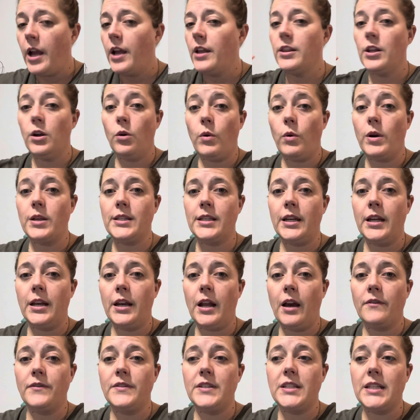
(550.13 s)
There wasn't
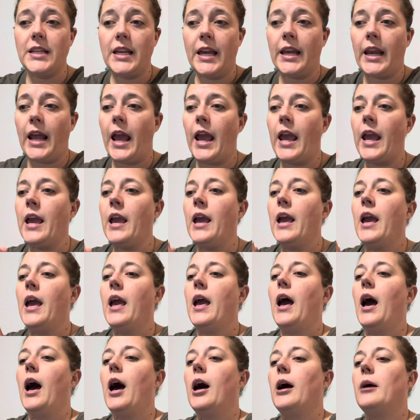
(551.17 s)
enough DNA
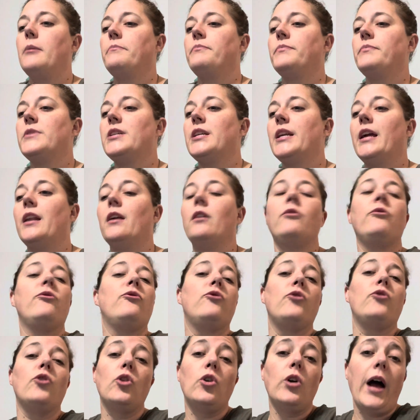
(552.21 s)
to get a
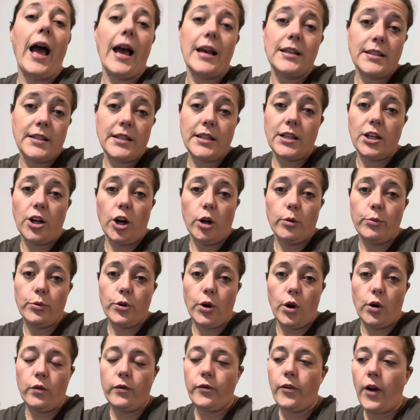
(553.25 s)
full STR
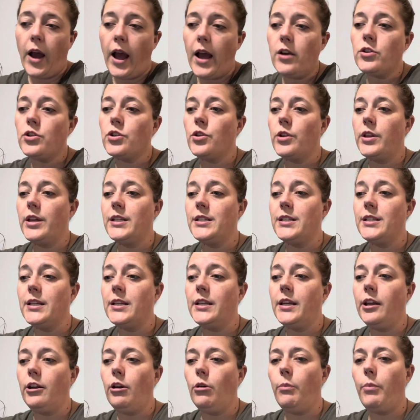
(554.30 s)
profile, so they did
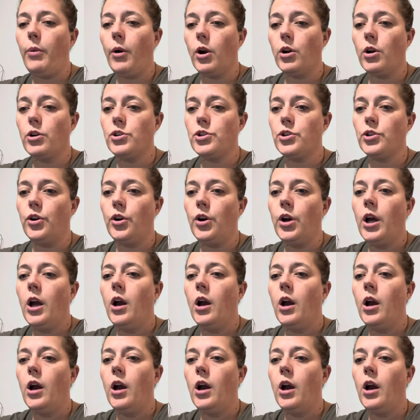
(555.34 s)
get a partial,